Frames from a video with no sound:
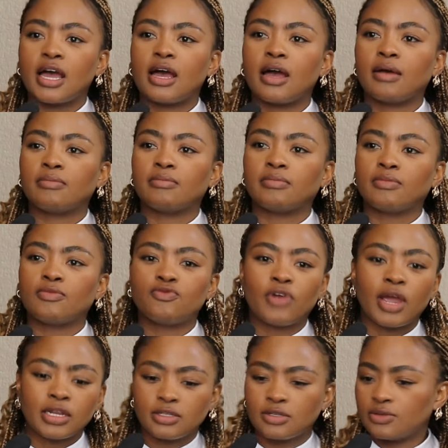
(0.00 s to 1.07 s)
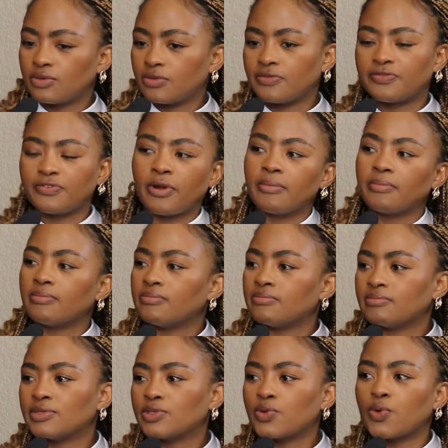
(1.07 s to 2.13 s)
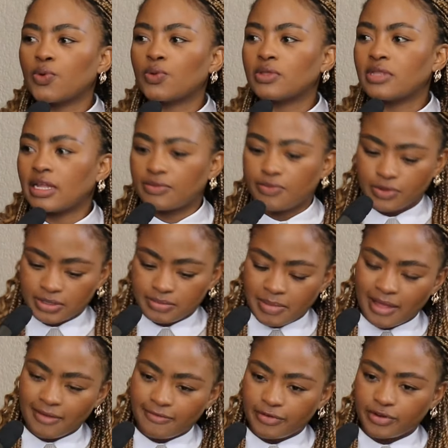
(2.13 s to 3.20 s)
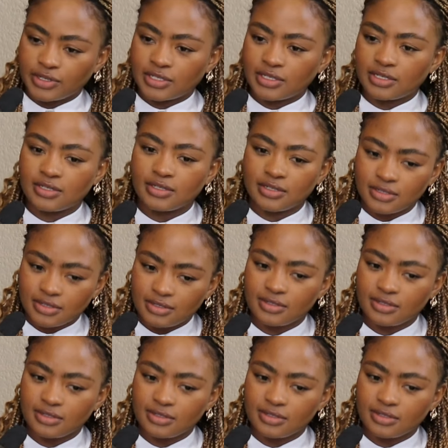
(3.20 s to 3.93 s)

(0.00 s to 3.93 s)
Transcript: Um, right from school, that mm. was my first